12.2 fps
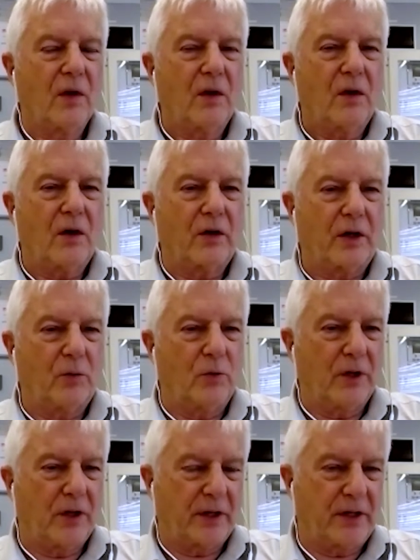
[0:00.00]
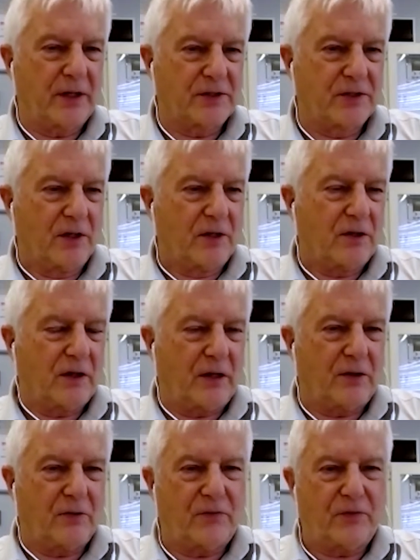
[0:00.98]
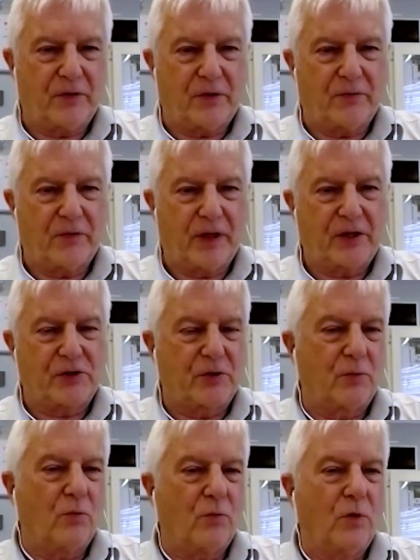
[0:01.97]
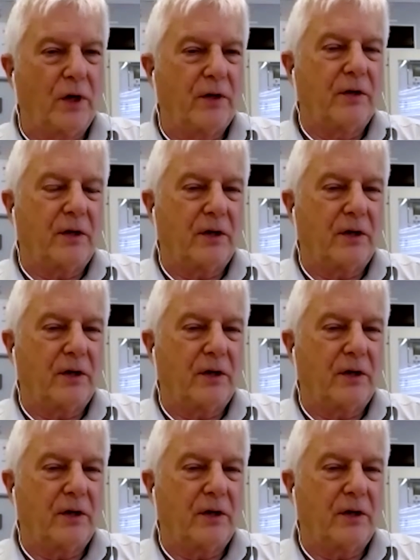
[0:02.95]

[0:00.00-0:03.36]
Okay, well, I guess the flagship one